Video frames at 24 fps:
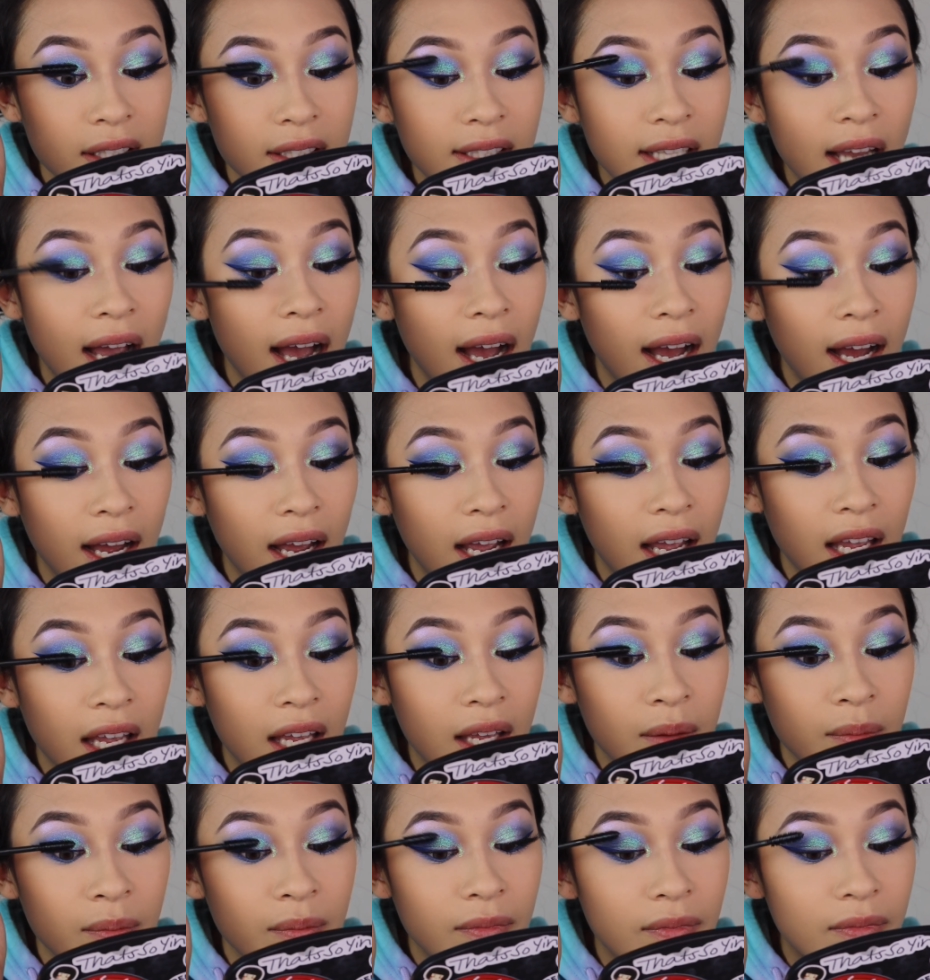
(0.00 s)

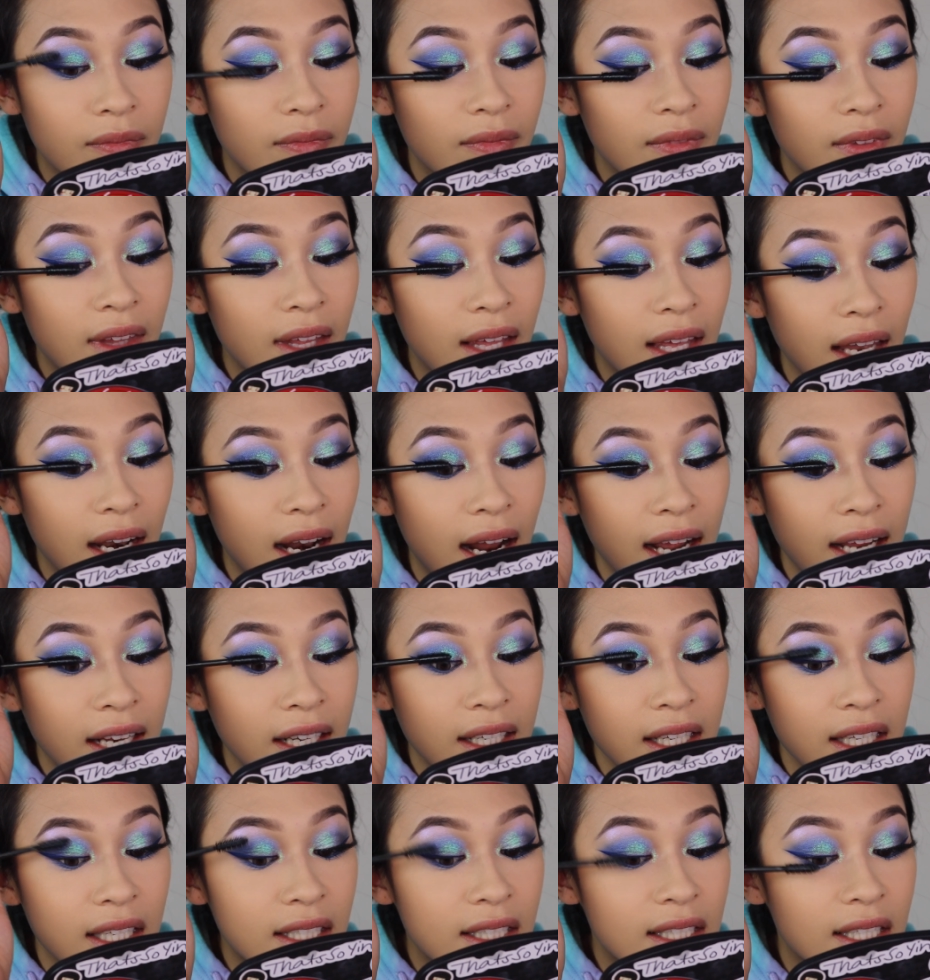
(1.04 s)
time that I
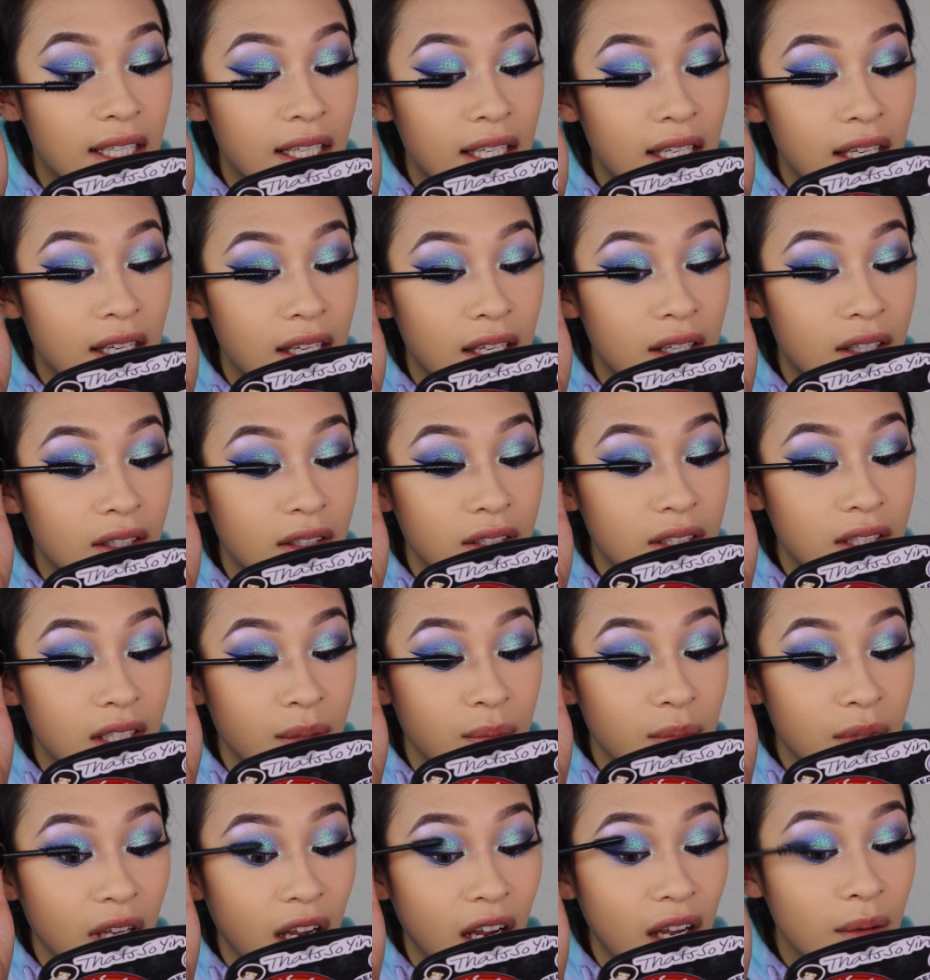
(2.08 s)
need to heal,
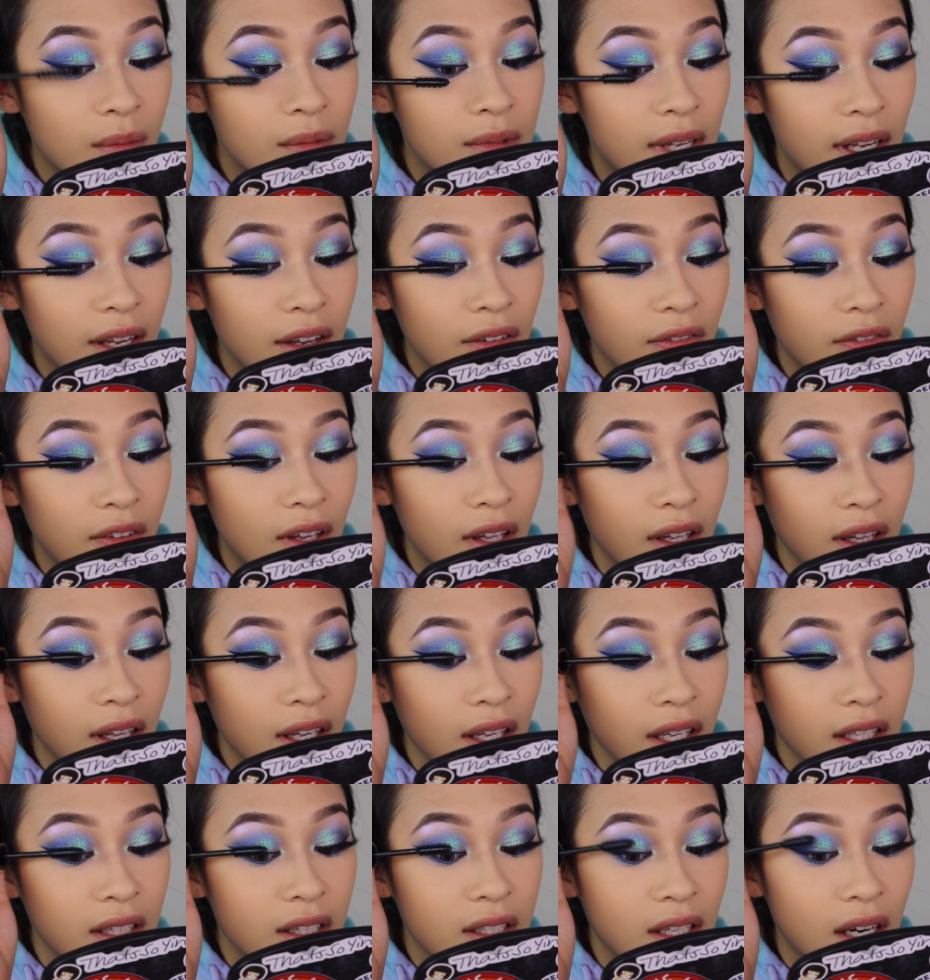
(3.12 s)
sometimes I feel
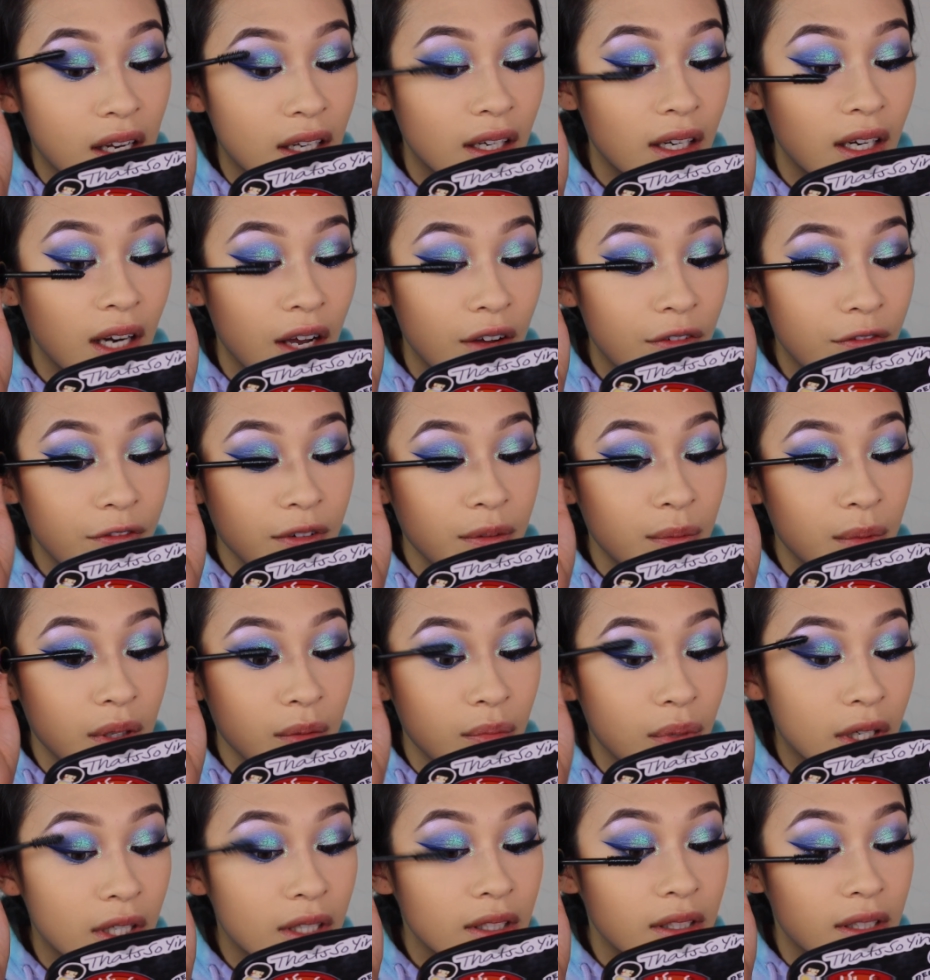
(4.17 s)
like it's not enough for me
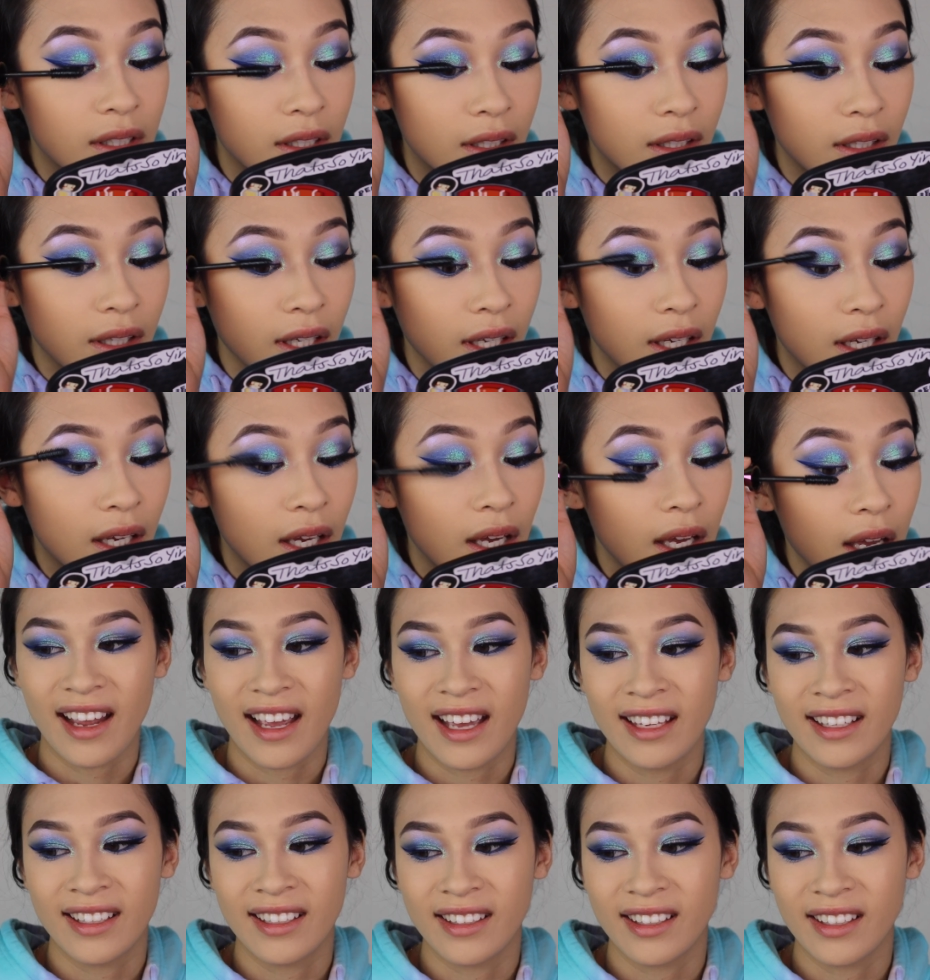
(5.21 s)
personally.
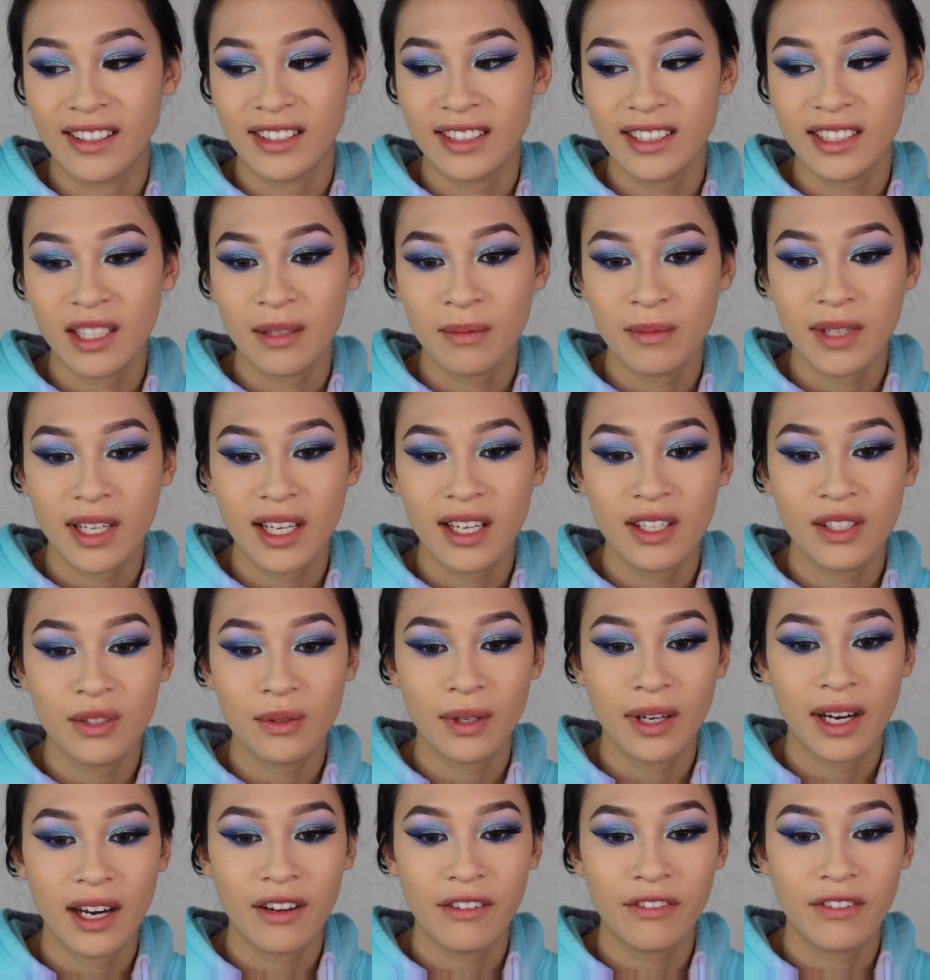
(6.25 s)
And there are some days
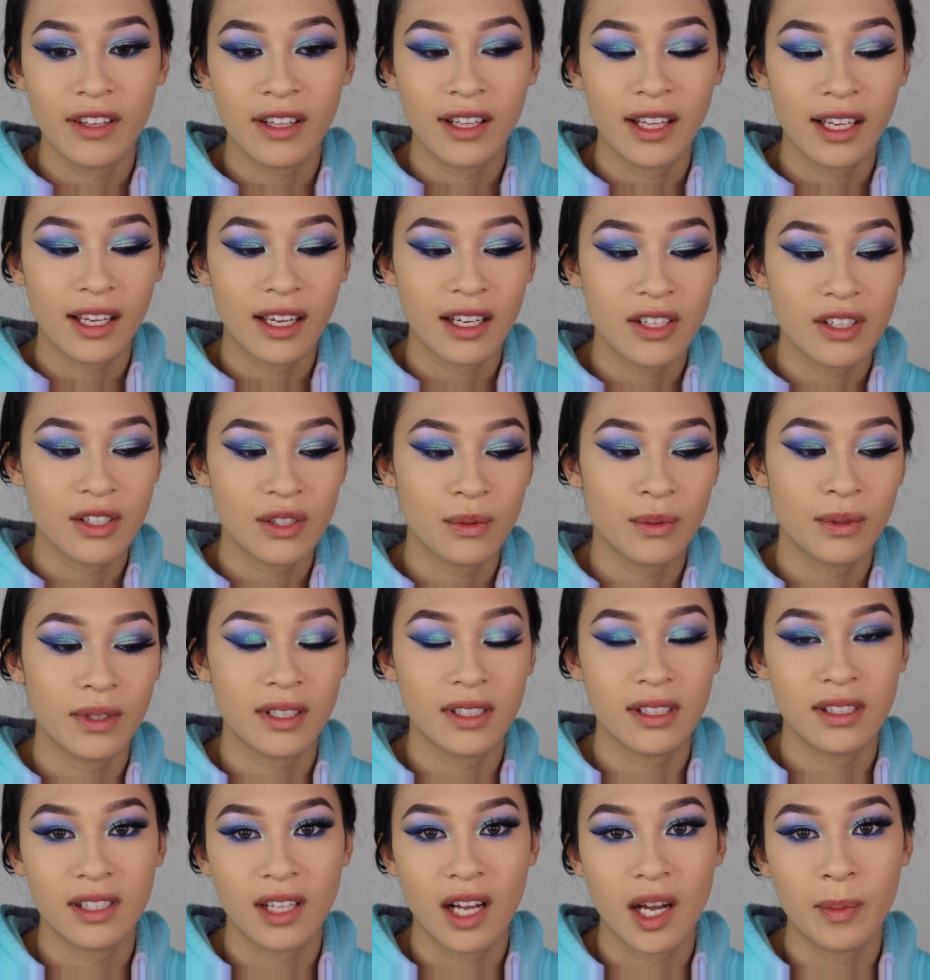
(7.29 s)
where I feel like I just want
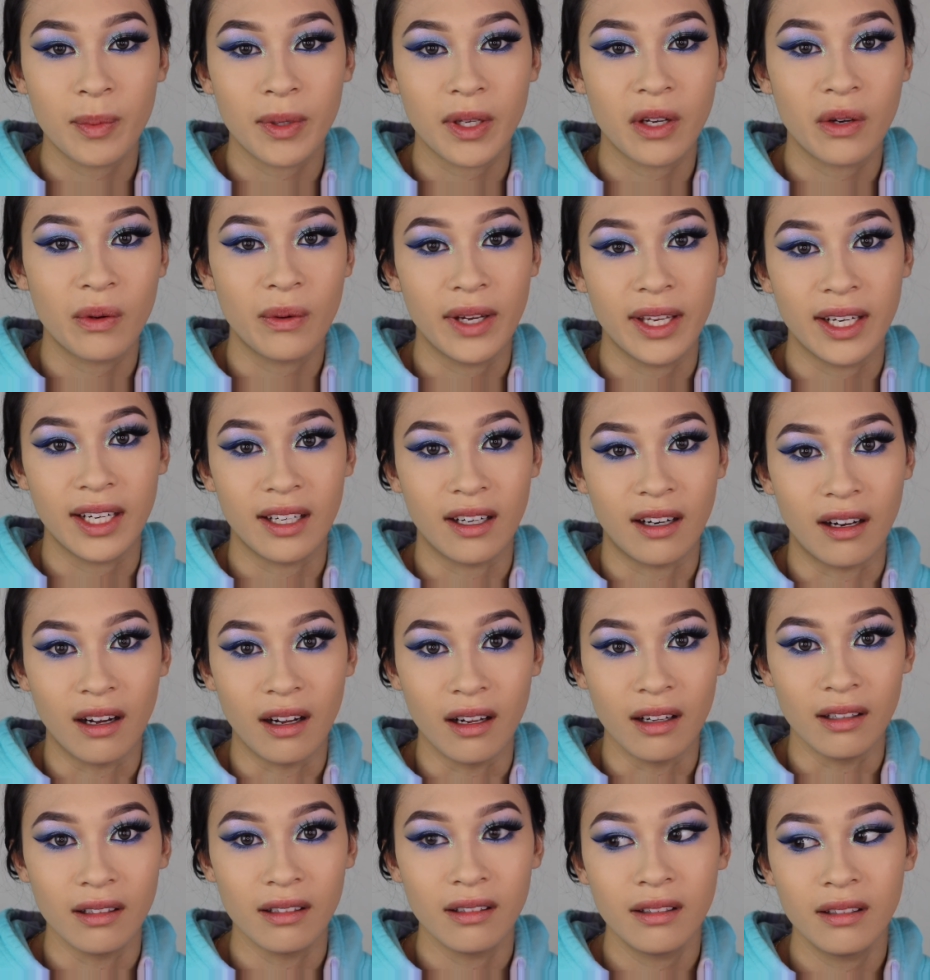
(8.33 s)
to stop and quit it
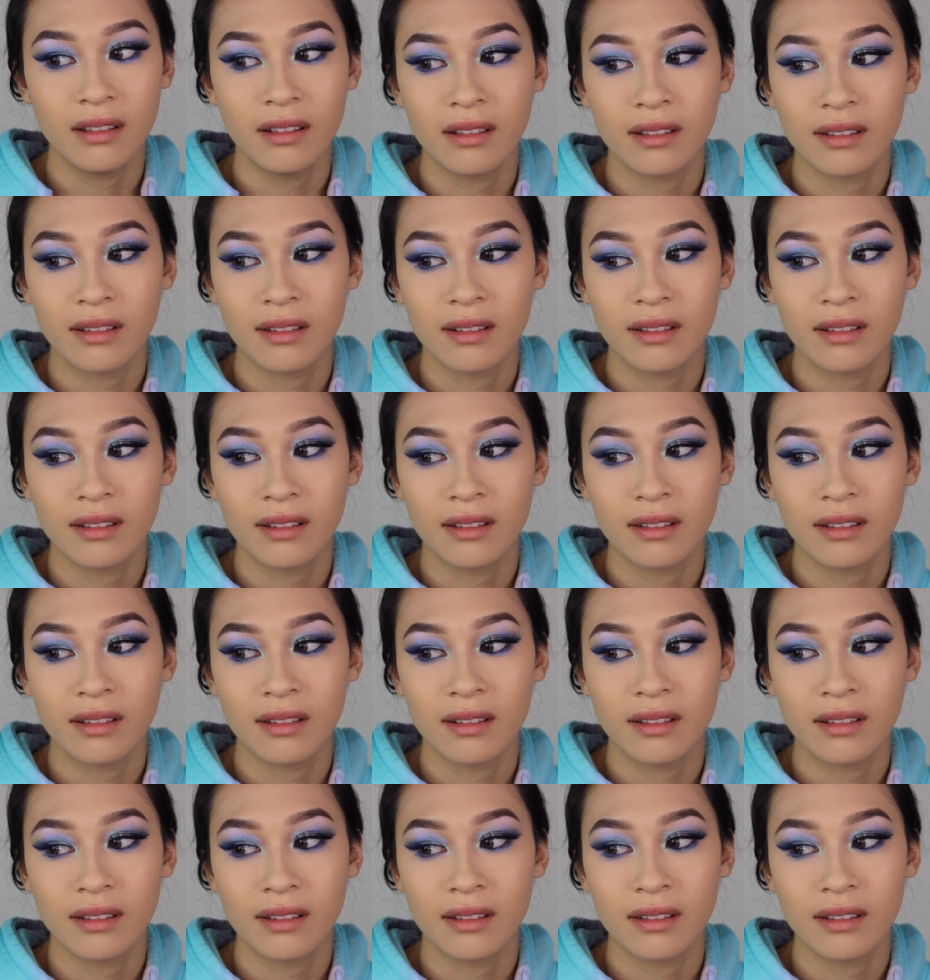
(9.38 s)
all.